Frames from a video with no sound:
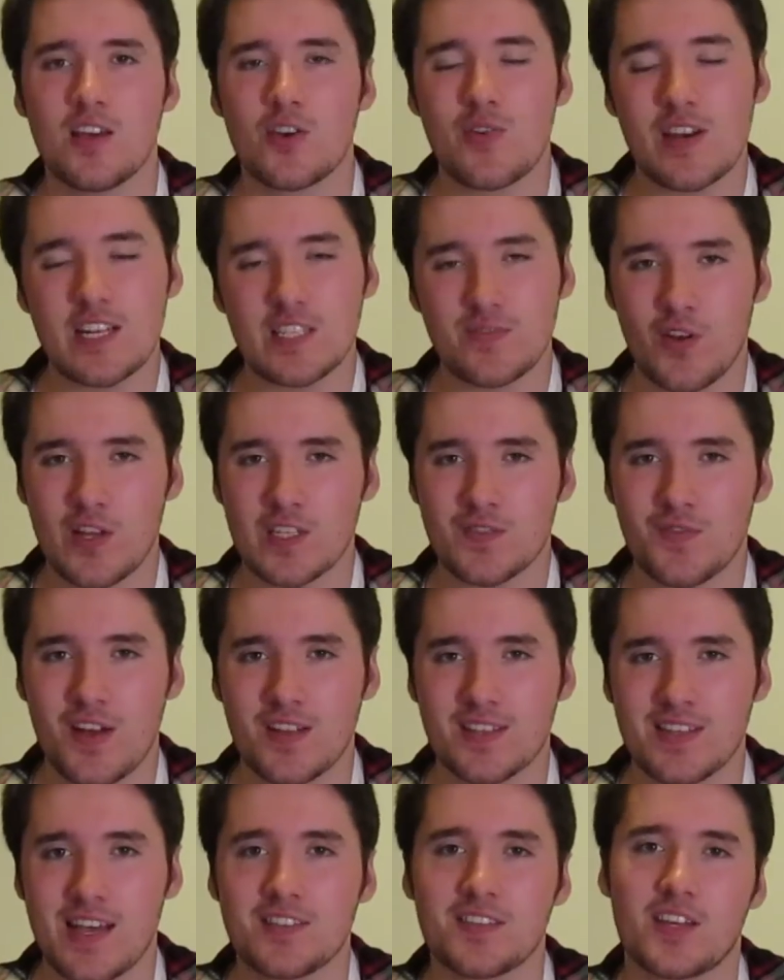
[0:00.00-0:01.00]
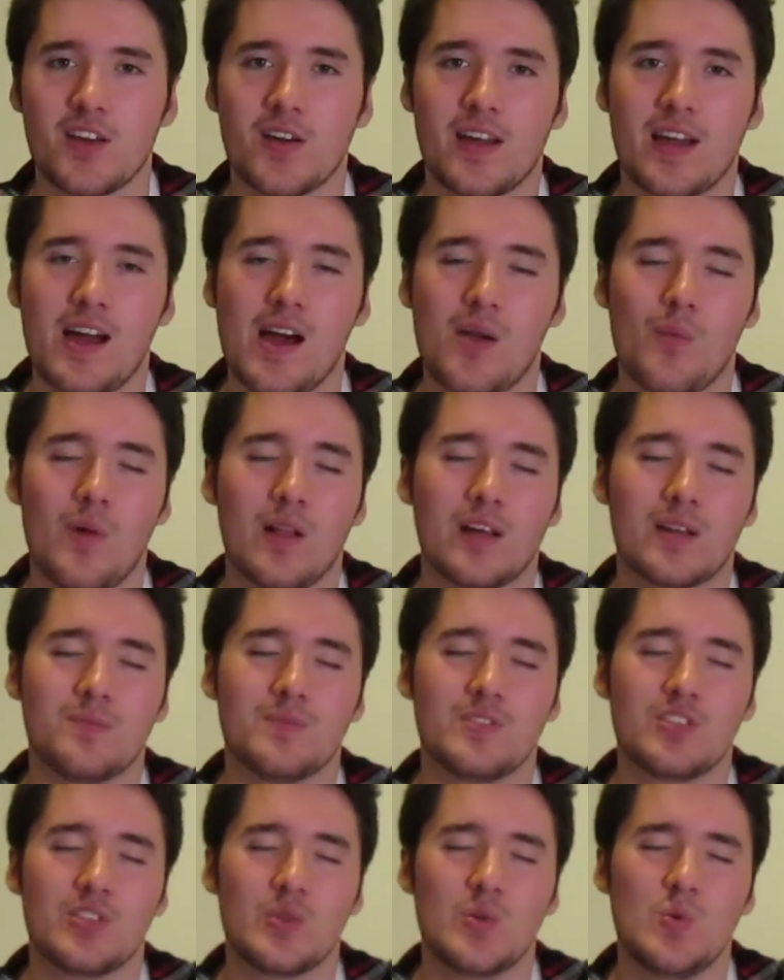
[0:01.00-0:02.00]
Greetings, Philosofans, how's it going? And welcome
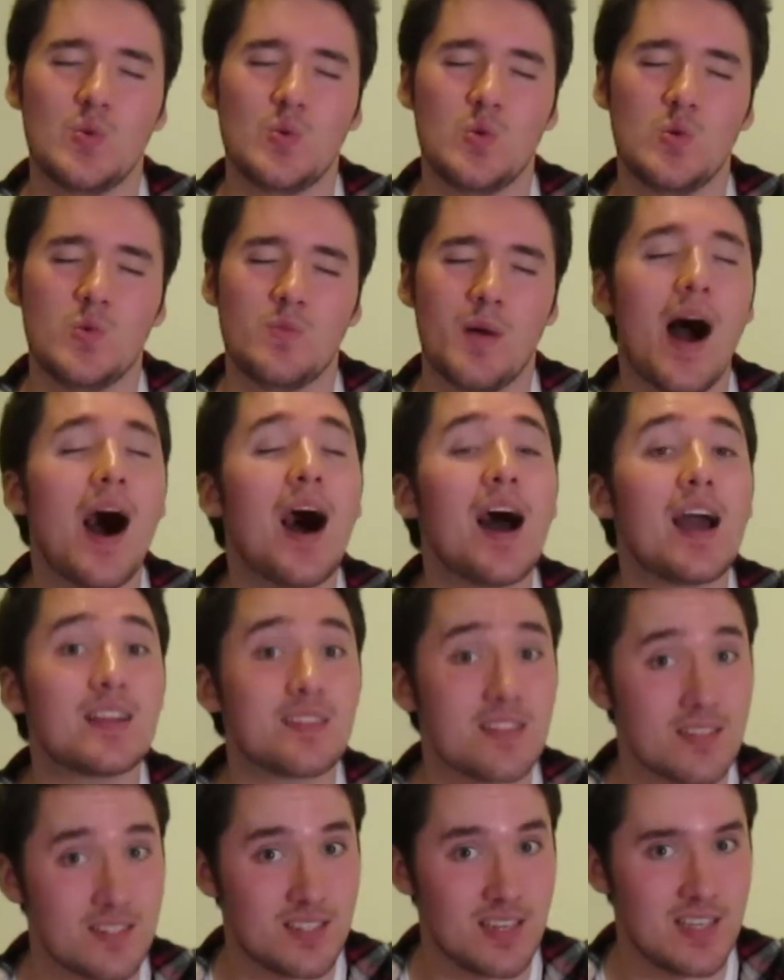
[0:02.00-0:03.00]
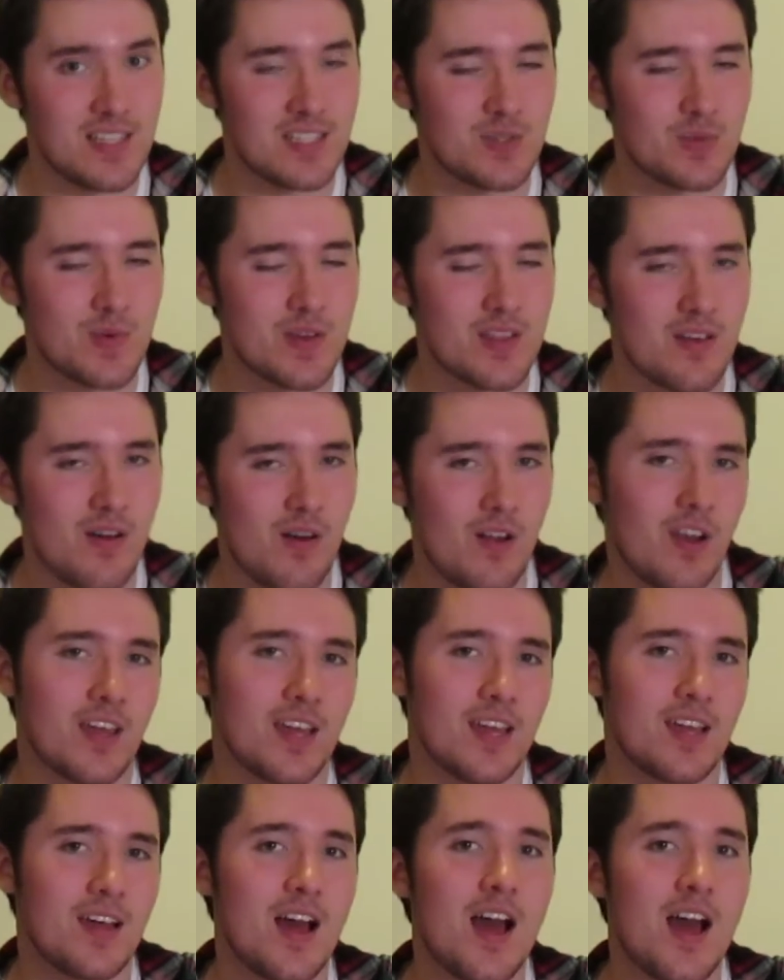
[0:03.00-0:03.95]
to Behind the Scenes with Olly.